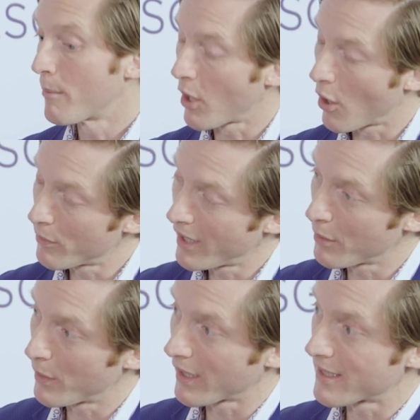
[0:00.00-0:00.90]
But
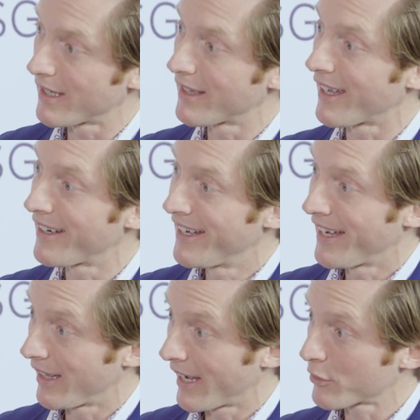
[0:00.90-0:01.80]
already we can see that
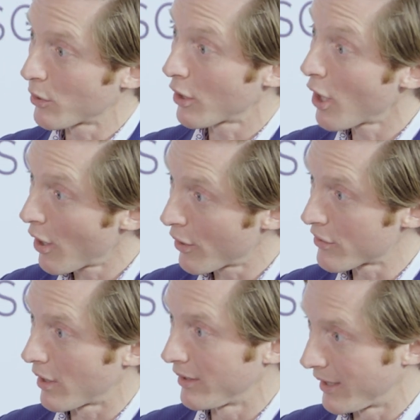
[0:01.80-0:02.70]
electric
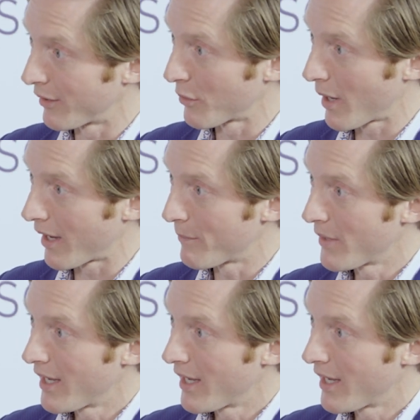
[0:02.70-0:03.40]
cars are leading the way.